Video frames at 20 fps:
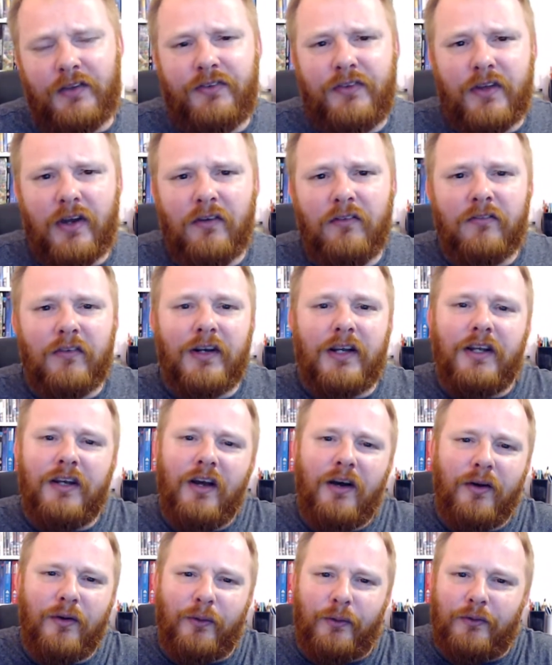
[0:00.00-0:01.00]
don't really
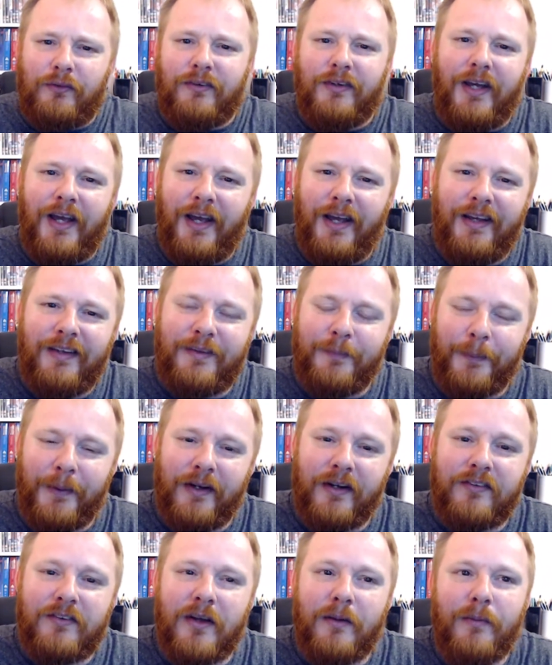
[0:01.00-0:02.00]
know, to
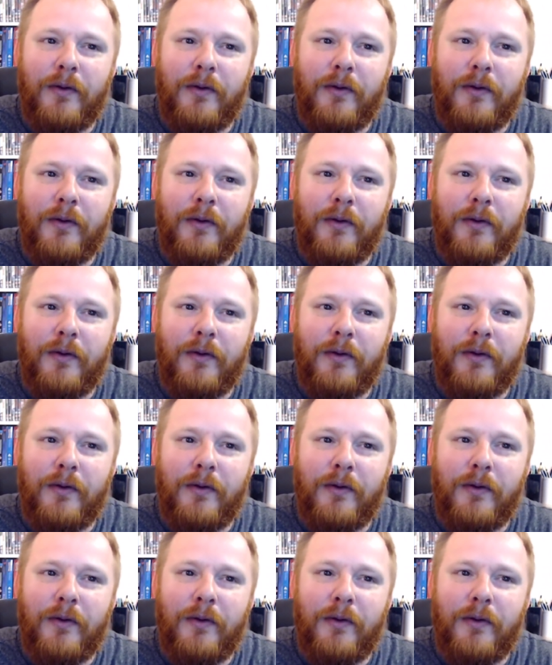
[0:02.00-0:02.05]
be honest.